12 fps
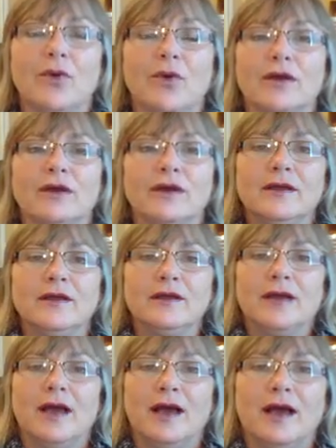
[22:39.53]
Or
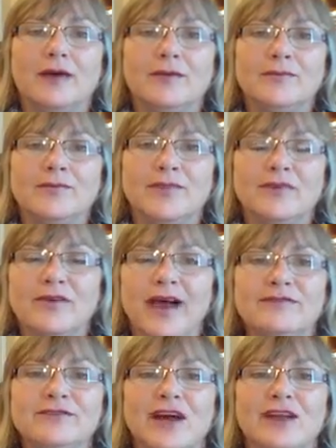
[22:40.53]

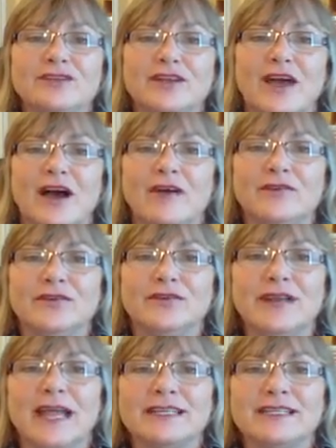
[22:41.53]
$5 off your
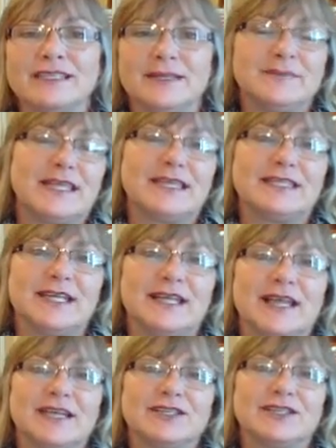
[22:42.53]
next LipSense
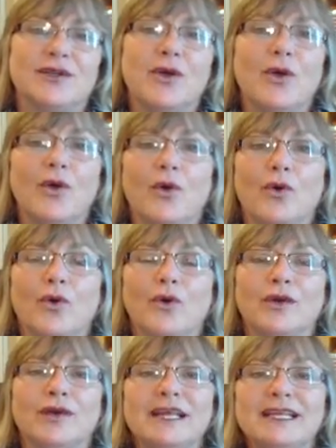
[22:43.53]
collection.
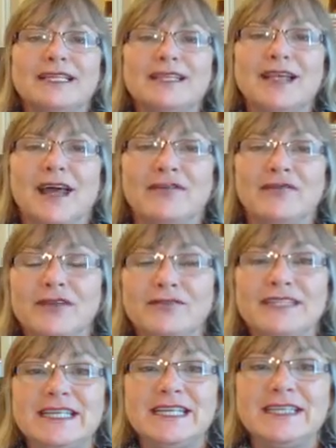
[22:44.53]
Or
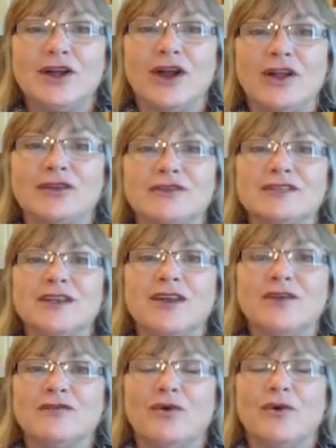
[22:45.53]
$15
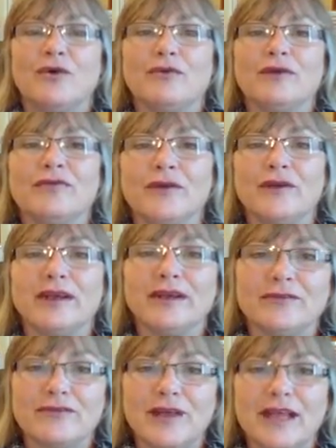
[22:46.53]
for referring
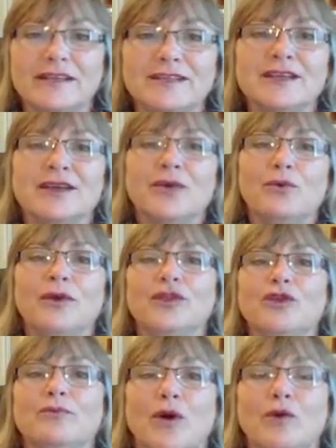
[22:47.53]
a friend
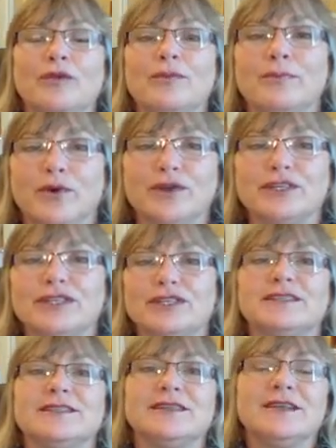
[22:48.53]
when you both
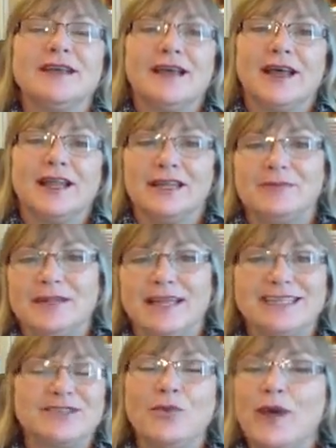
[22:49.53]
purchase a lip
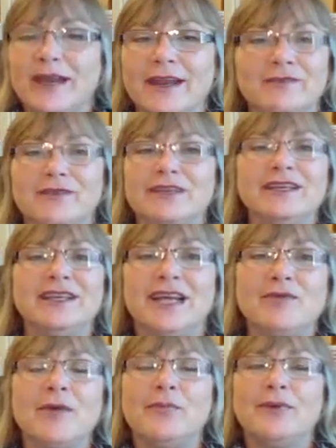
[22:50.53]
collection. Whatever, you
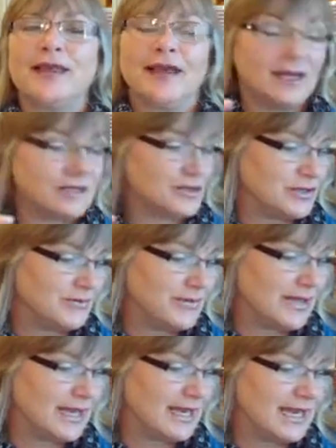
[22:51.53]
come up with a
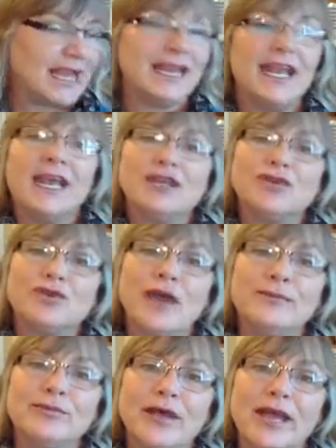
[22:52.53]
certificate. And again,
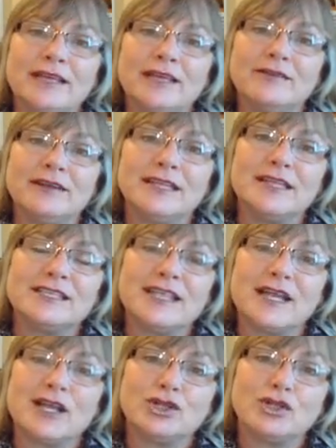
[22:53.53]
try and brand everything so
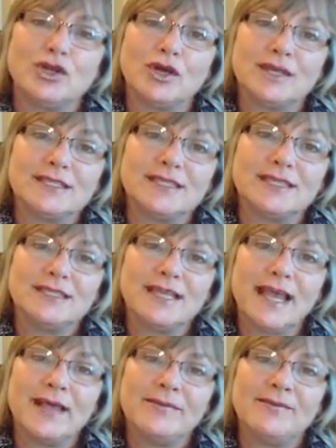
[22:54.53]
that it looks the
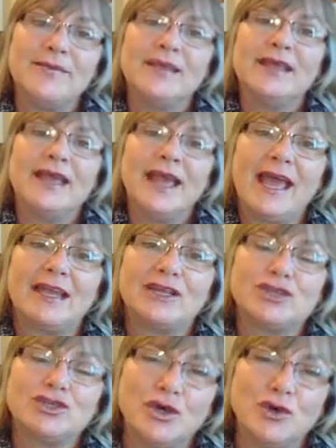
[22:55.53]
same and
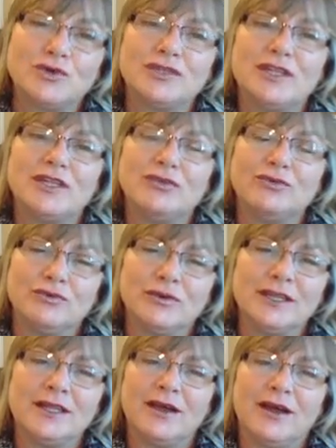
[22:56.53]
it shows that you
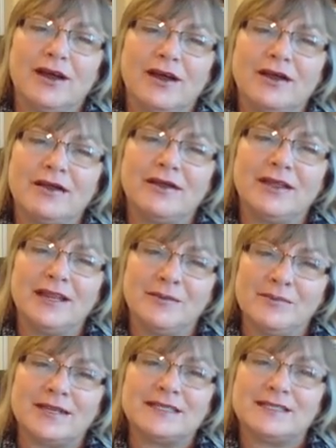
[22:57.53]
really are
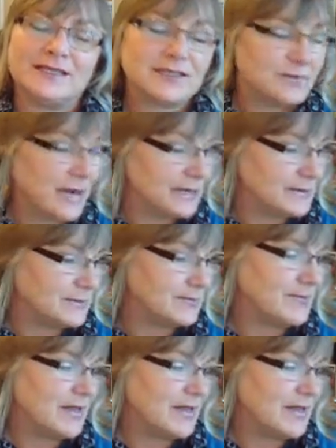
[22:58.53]
in business, right?